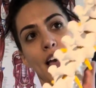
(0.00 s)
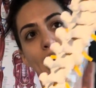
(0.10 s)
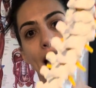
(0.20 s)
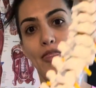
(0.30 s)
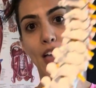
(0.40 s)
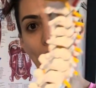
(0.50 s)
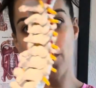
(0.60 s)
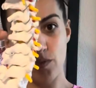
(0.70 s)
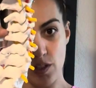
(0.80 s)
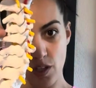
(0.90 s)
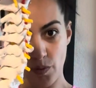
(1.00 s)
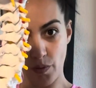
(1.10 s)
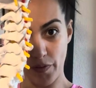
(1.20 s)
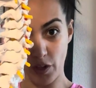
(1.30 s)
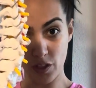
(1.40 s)
and then
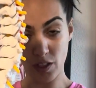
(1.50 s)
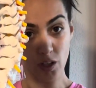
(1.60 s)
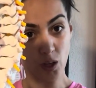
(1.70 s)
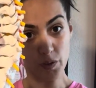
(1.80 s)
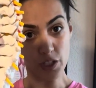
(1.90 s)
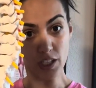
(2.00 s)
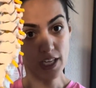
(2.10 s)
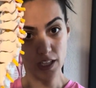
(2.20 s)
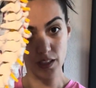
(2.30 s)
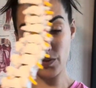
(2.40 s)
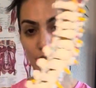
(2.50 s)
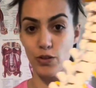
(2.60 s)
reverse curvature here, right?